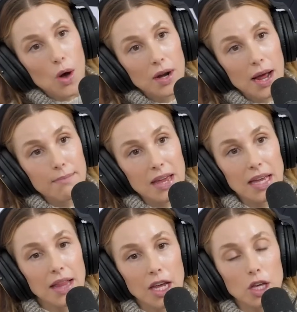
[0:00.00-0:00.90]
know what I
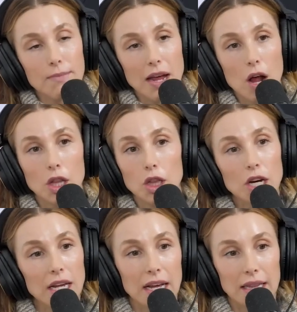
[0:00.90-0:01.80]
mean? Like you may not
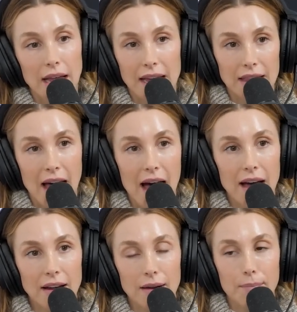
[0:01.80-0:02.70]
look at it like
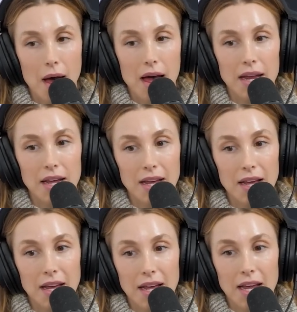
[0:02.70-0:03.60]
that, but
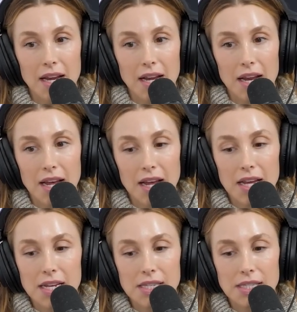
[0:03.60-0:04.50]
it
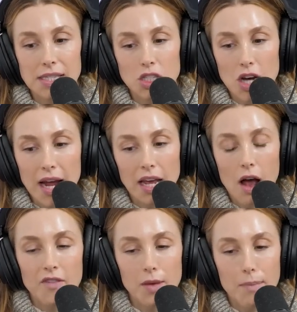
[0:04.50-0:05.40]
is checking
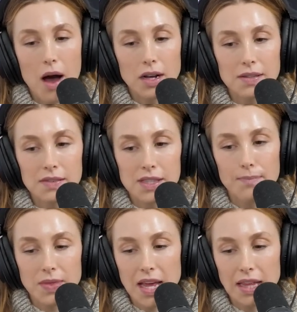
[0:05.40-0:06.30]
off the box of
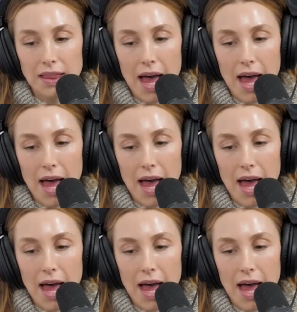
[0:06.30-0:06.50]
something